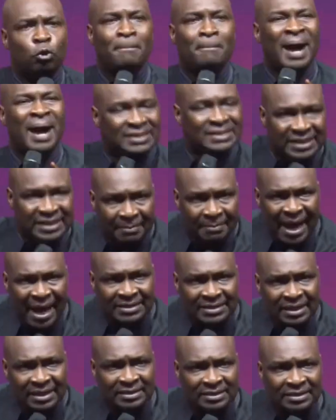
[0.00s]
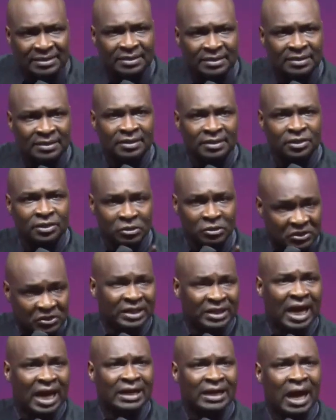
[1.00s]
to maximize it you
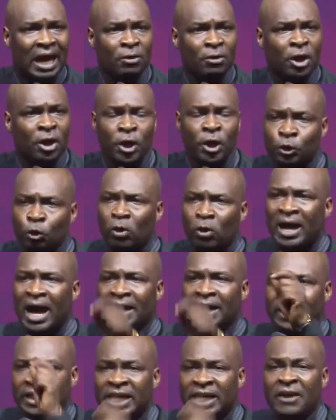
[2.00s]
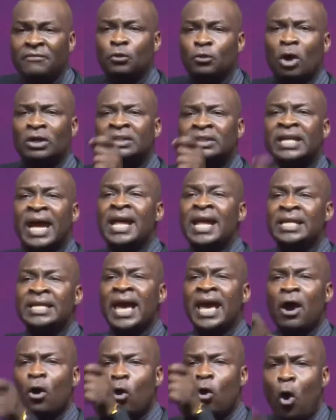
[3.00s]
see that now? You can give your 10
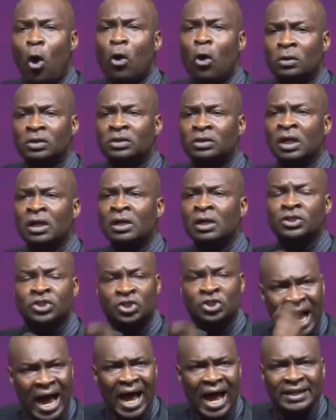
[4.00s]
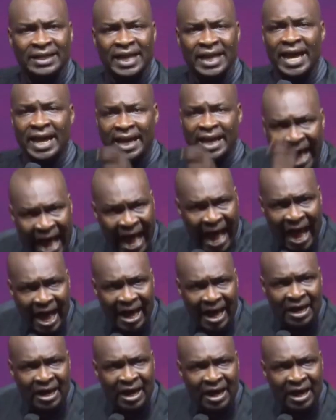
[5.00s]
year old child a car